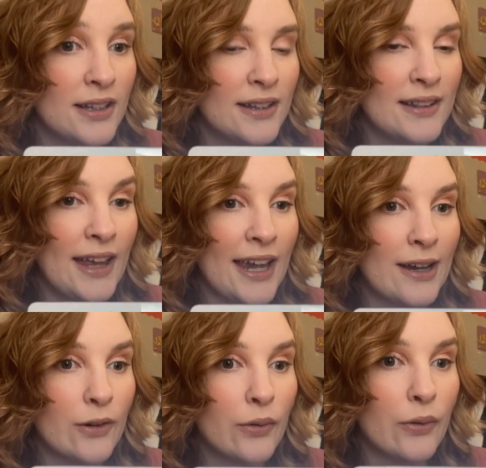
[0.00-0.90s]
like
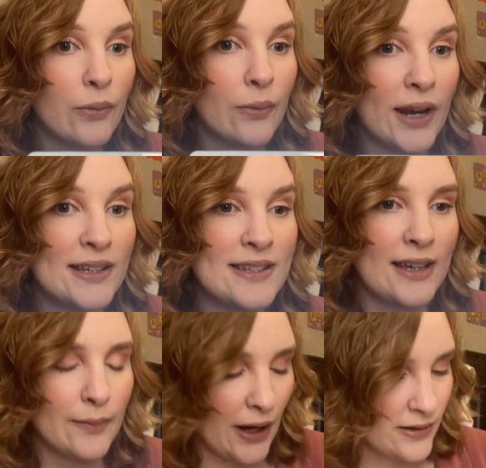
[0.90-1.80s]
crazy
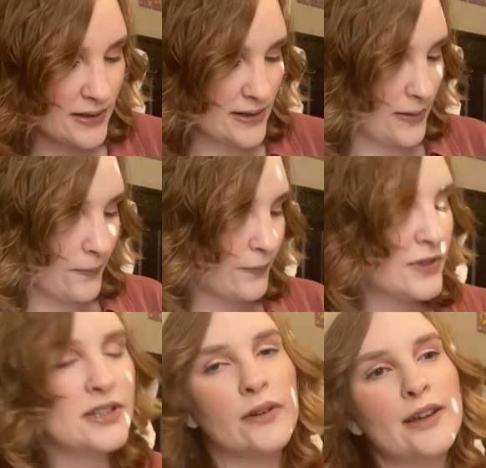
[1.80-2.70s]
amounts.
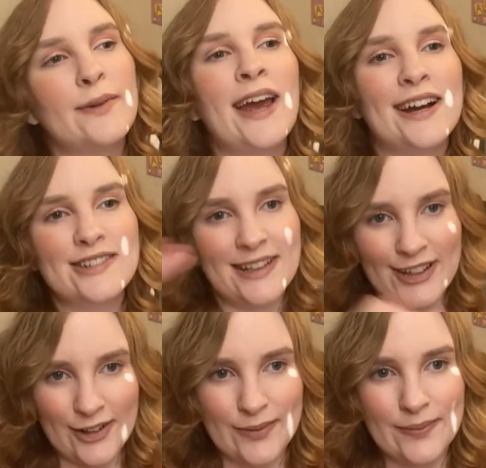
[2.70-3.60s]
So let me actually
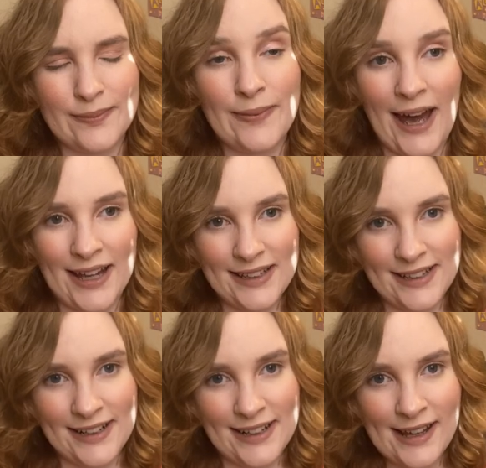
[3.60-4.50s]
go back
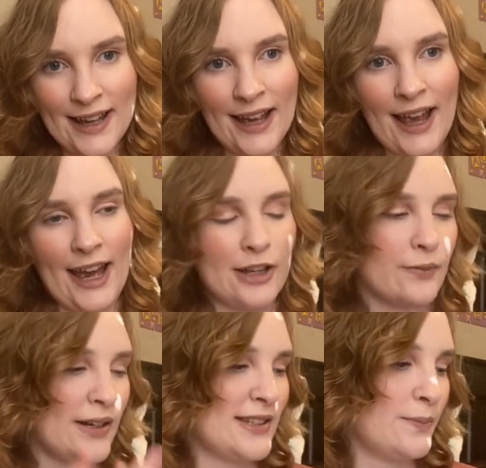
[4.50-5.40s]
here and
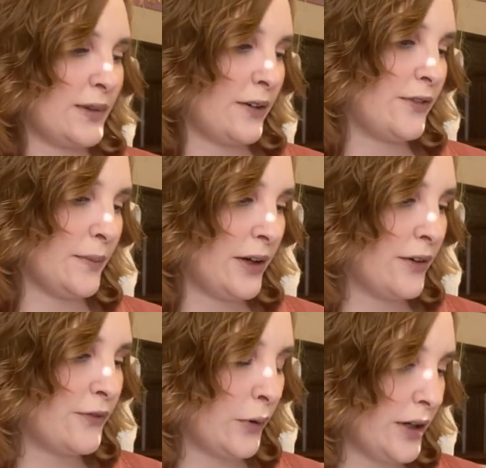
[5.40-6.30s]
read something from here
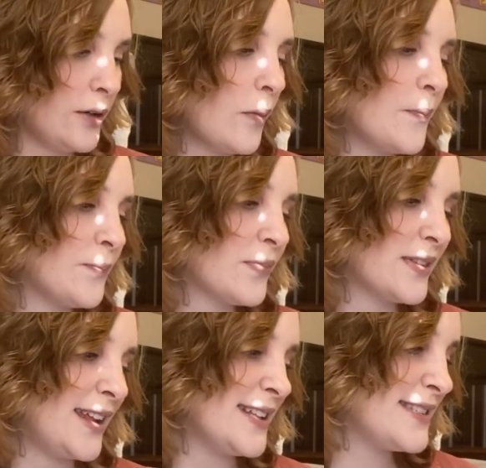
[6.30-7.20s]
for you.
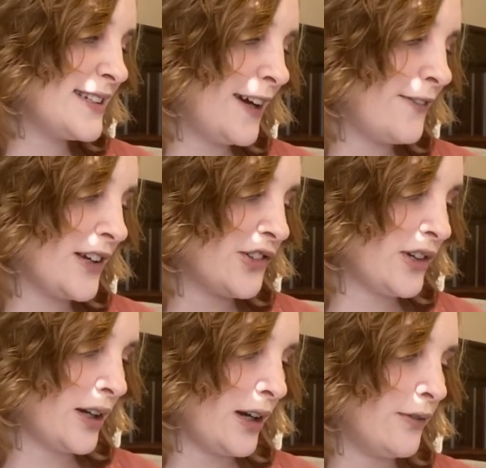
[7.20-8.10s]
That's the
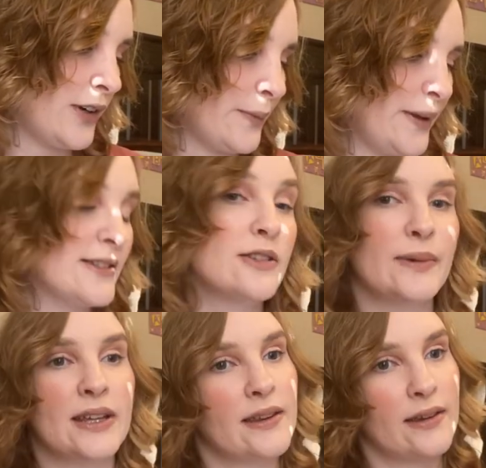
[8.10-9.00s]
definition of what it means to
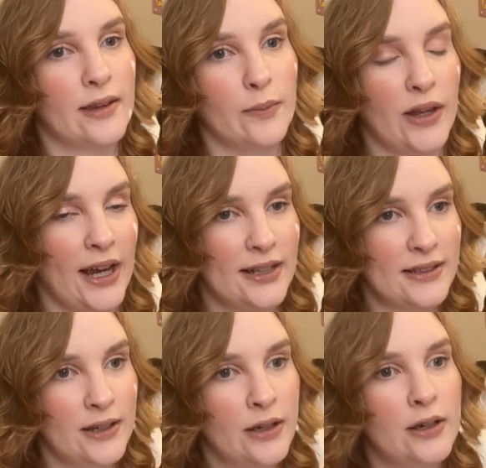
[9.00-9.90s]
be legally blind.
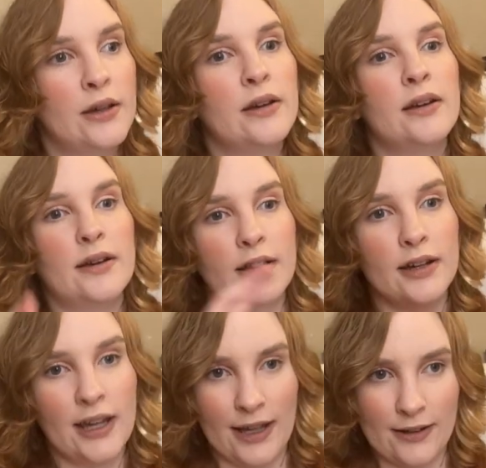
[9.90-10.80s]

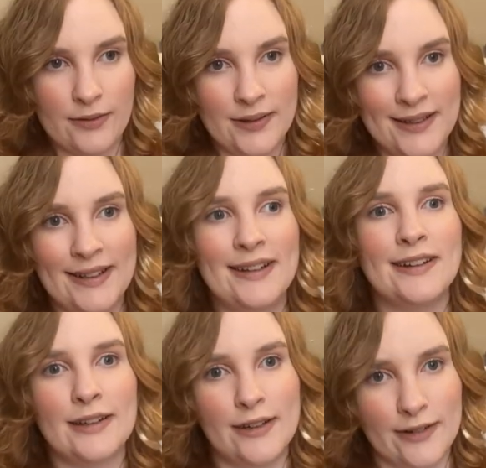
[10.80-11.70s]
Again,
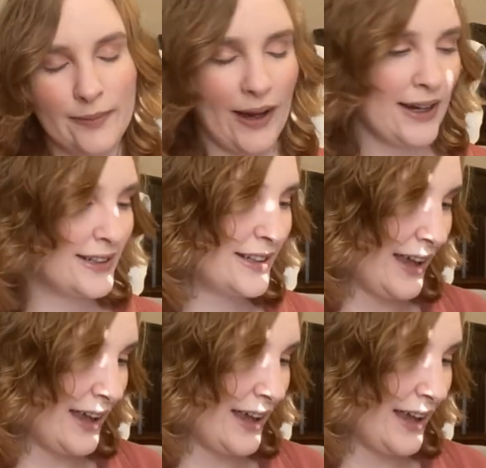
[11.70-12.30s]
going back to